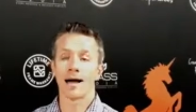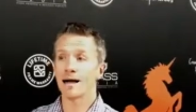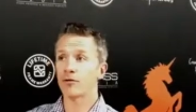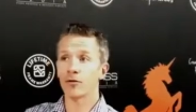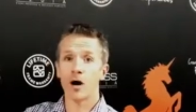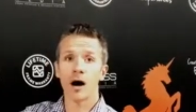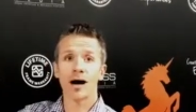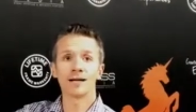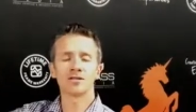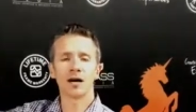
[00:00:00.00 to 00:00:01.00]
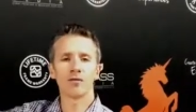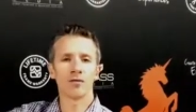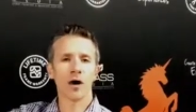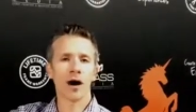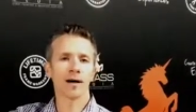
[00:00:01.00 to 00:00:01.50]
8 foot high, 10
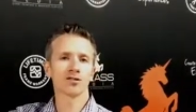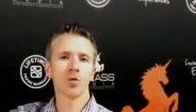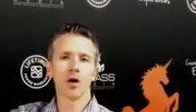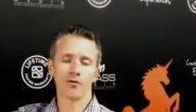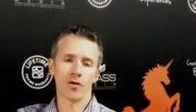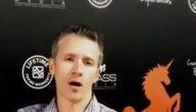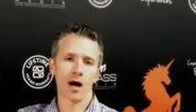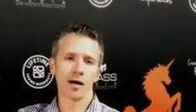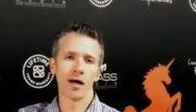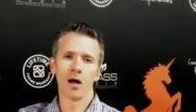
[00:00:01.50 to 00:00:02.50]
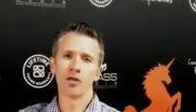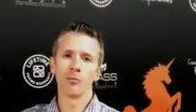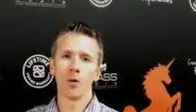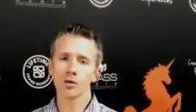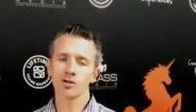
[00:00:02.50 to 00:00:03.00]
foot high, 12 foot high. The
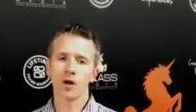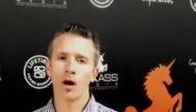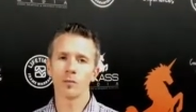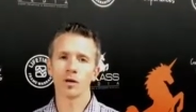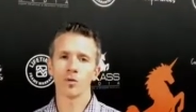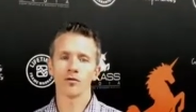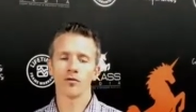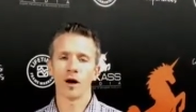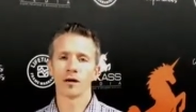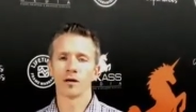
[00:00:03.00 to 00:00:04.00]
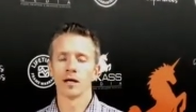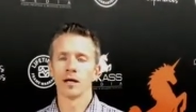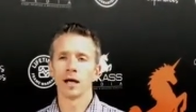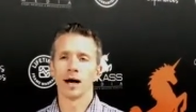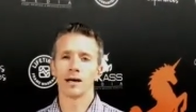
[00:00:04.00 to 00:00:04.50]
most common that we find,
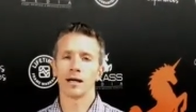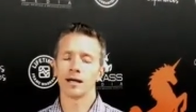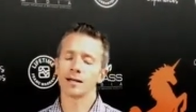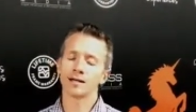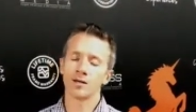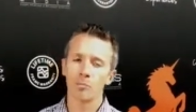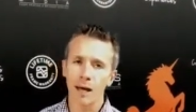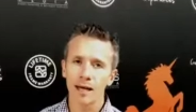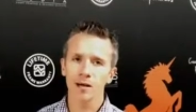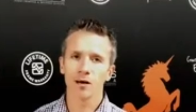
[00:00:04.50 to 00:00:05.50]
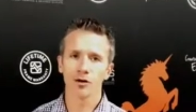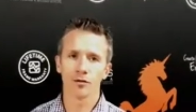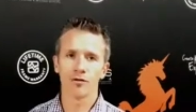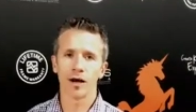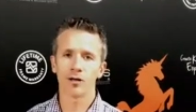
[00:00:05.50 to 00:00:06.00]
depending on your
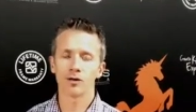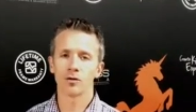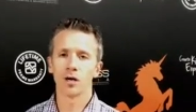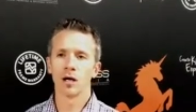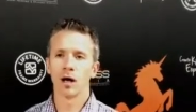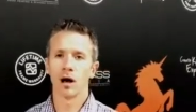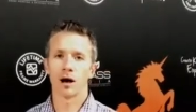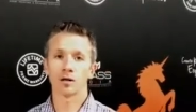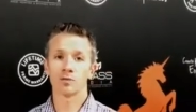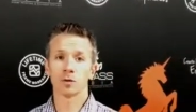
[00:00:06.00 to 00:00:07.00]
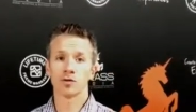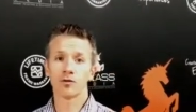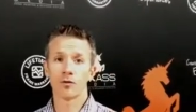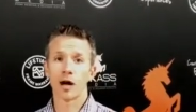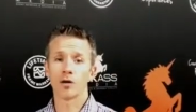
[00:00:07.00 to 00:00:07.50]
venue, especially
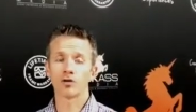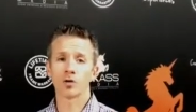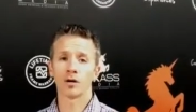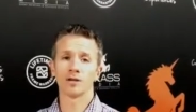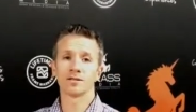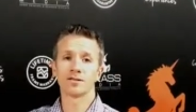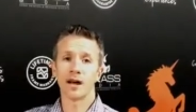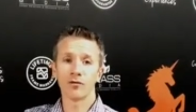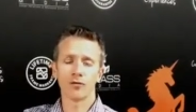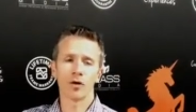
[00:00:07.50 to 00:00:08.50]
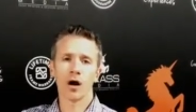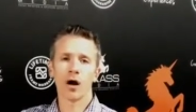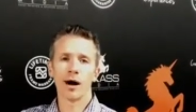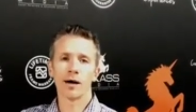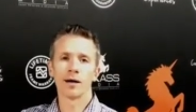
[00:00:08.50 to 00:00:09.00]
for outdoor, is 10 foot
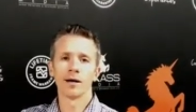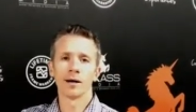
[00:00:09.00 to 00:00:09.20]
high.